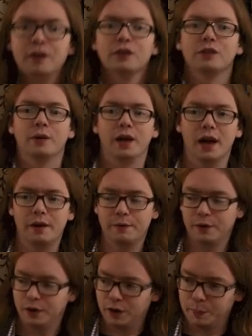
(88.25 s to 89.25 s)
So you have
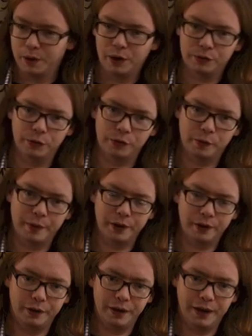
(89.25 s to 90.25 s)
your particles coming
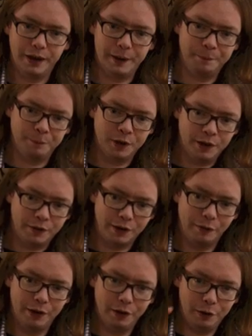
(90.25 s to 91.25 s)
along here, they're
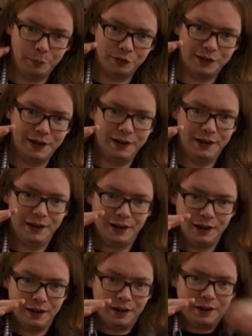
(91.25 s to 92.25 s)
going up slightly,
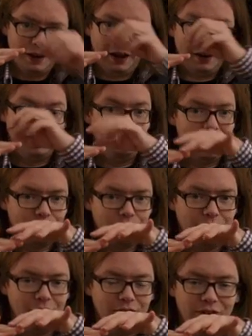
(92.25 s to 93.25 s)
and you measure
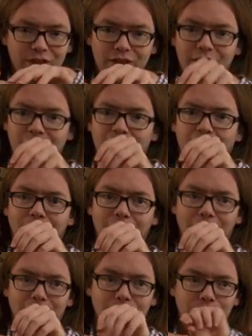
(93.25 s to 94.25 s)
this, and
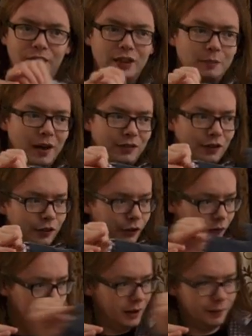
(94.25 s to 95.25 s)
then you send the message at the
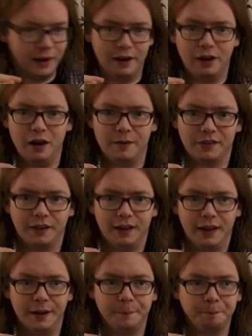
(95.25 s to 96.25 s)
speed of light over to
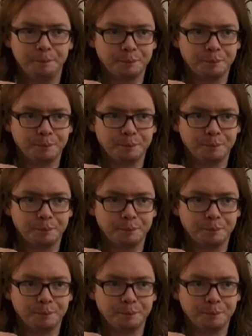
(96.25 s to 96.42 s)
here,